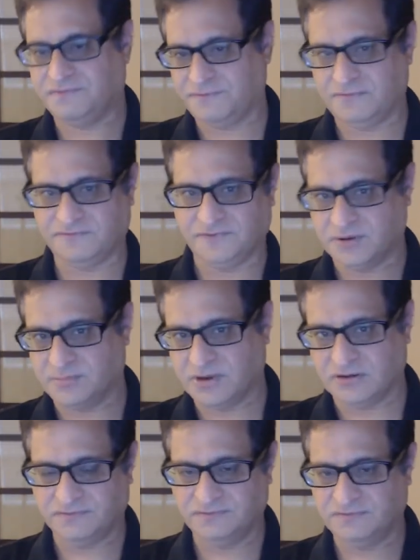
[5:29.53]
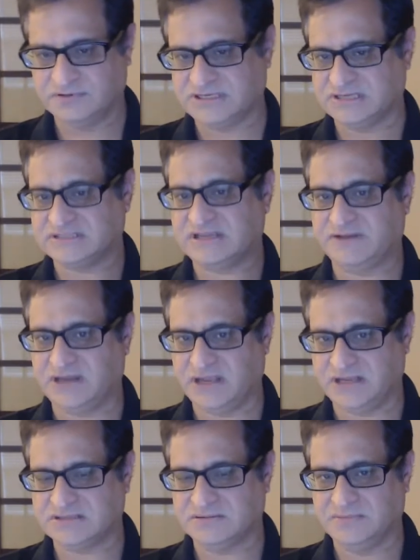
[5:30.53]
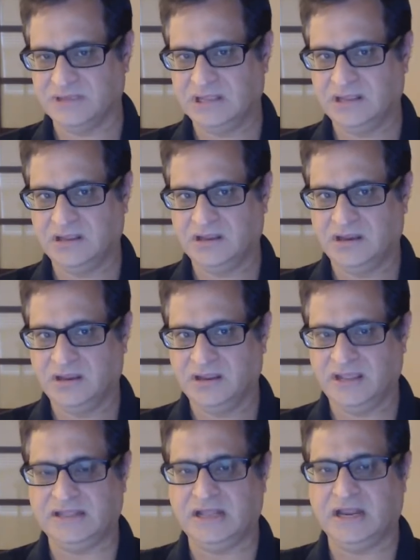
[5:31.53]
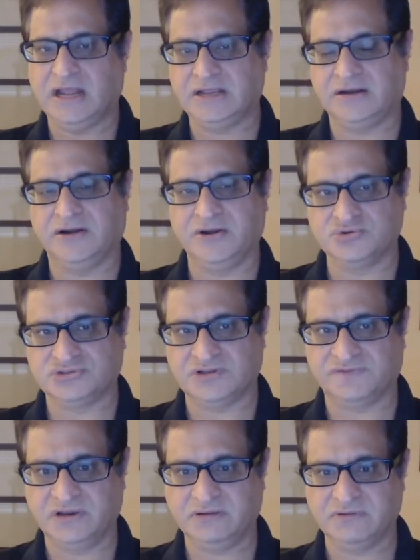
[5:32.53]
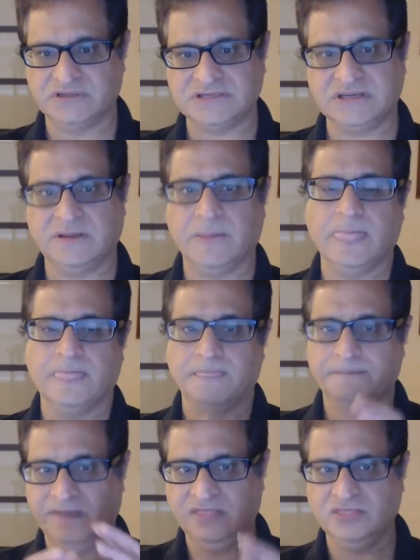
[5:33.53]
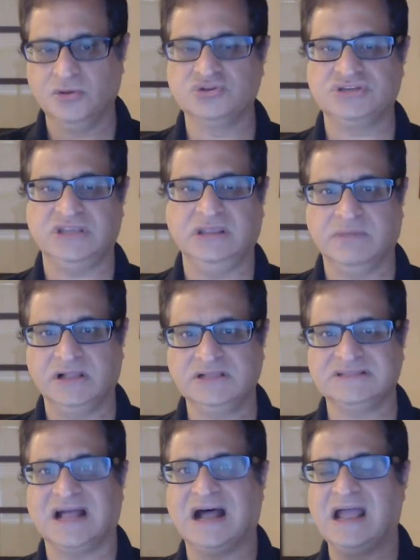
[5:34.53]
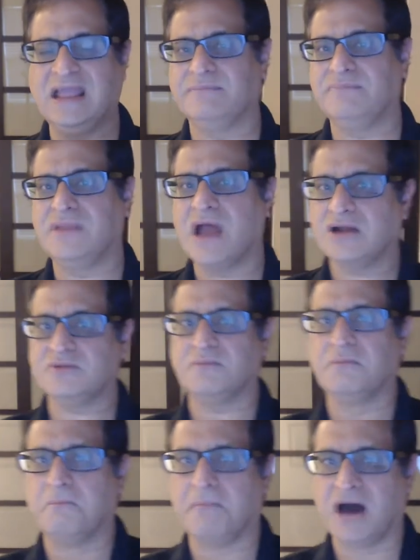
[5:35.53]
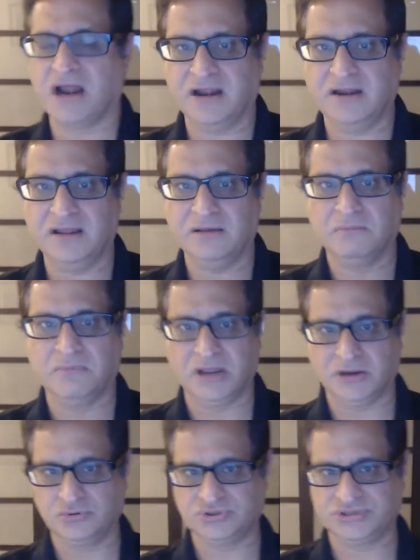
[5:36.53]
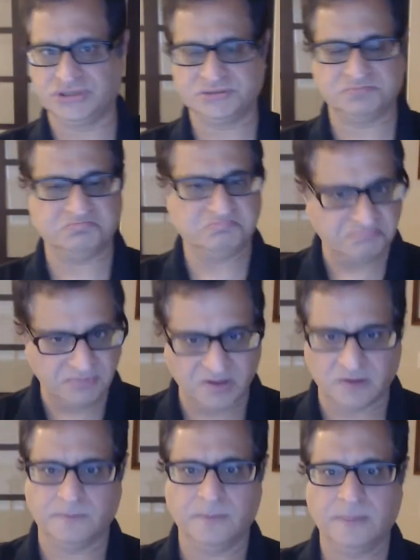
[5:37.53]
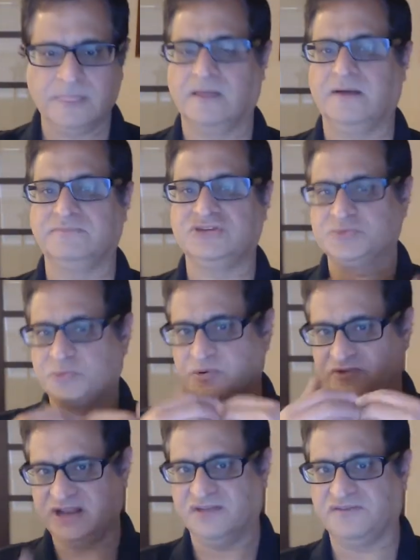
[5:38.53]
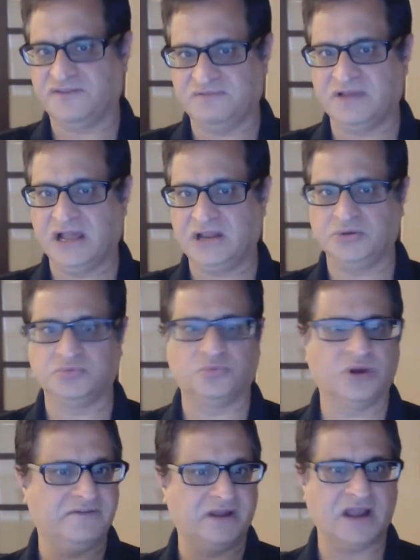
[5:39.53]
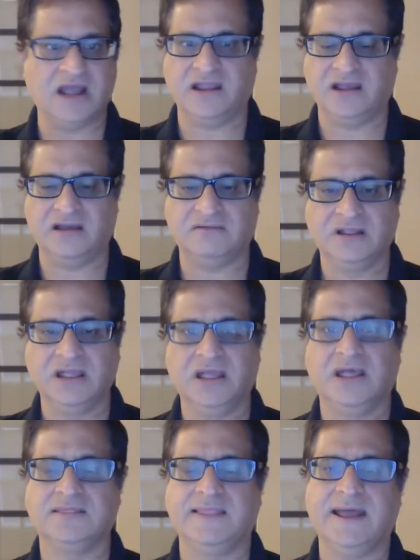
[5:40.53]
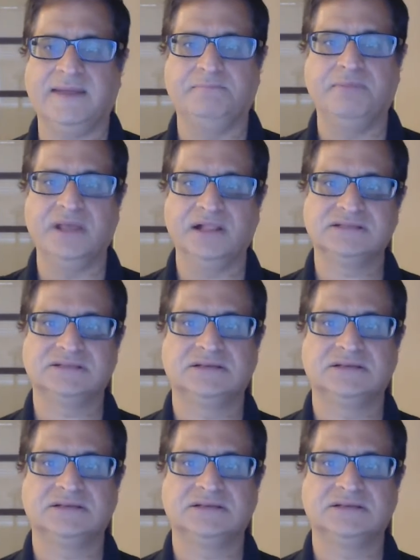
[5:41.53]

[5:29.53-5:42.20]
for about 6 7 days, and then I reduce the frequency. In those emails, I am not marketing my courses. No, I'm just providing free value, whatever I have. That builds